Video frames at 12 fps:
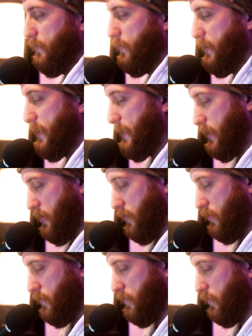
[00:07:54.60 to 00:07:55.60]

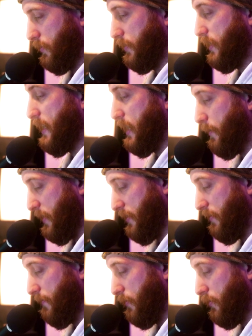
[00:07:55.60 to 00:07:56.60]
Now we're going to hop on
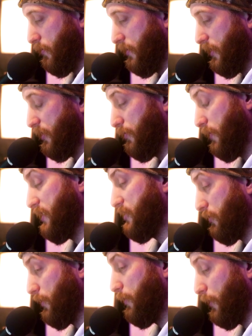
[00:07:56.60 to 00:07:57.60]
the phone and do a
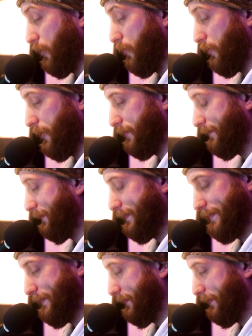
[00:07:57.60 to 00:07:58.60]
screen recording.
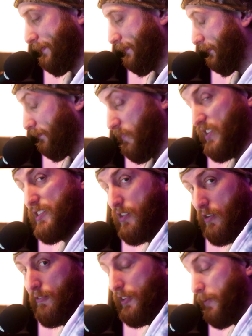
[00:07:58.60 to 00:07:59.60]

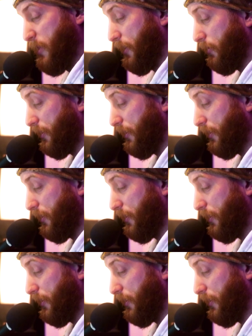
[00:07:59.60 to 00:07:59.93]
Sorry for that minor